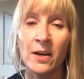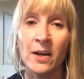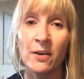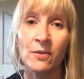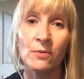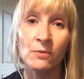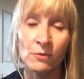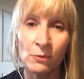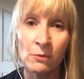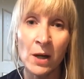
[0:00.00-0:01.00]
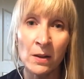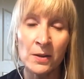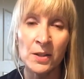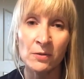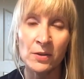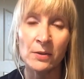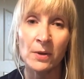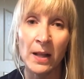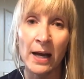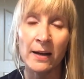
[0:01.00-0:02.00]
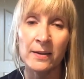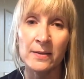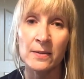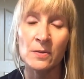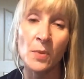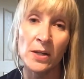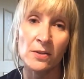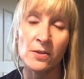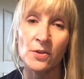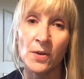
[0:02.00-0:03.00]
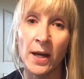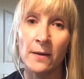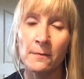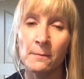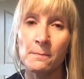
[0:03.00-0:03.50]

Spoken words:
and relatively relaxed as best as you can.